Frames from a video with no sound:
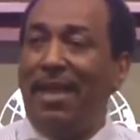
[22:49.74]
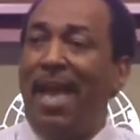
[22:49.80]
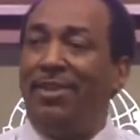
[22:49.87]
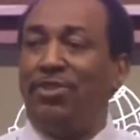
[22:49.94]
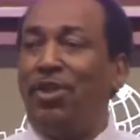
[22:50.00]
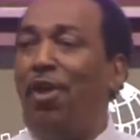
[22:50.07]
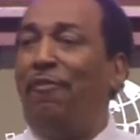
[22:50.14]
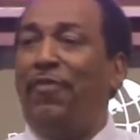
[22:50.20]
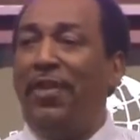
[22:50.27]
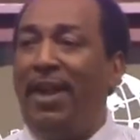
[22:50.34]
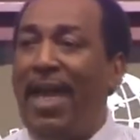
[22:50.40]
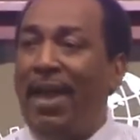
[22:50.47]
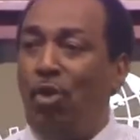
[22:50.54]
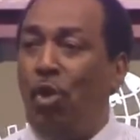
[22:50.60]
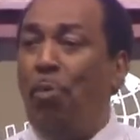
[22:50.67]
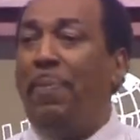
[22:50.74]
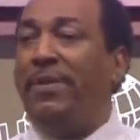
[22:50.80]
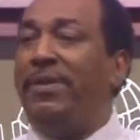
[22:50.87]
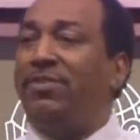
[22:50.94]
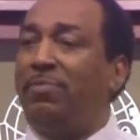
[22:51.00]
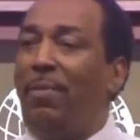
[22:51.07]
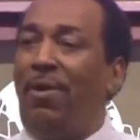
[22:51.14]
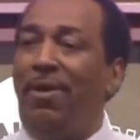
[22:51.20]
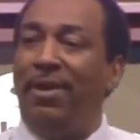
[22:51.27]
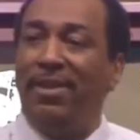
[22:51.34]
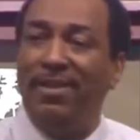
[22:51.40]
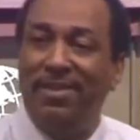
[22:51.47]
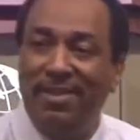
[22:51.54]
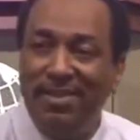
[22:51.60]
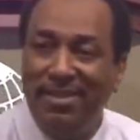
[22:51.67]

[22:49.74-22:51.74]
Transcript: And I sure feel like hooping this morning.